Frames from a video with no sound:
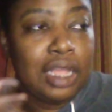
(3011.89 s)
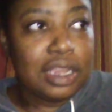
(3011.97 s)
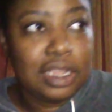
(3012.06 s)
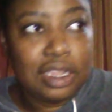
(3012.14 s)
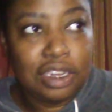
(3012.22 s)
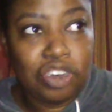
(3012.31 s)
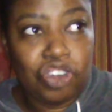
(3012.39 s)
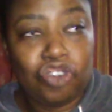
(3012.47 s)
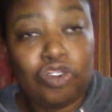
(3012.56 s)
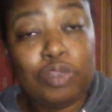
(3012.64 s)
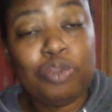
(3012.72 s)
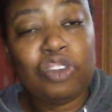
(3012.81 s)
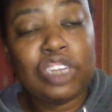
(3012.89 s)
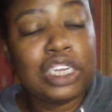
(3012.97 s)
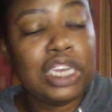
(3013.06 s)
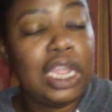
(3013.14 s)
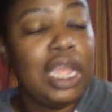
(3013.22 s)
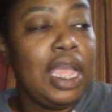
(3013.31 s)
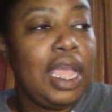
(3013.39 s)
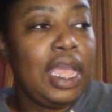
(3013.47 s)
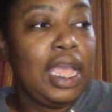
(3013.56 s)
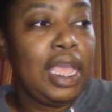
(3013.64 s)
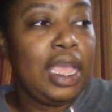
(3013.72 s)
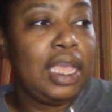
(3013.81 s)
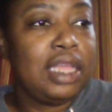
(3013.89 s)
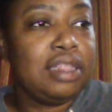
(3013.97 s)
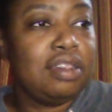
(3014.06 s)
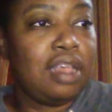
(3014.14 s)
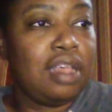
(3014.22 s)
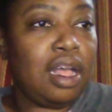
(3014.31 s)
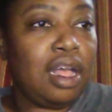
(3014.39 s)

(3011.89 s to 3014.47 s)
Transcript: link in the description, and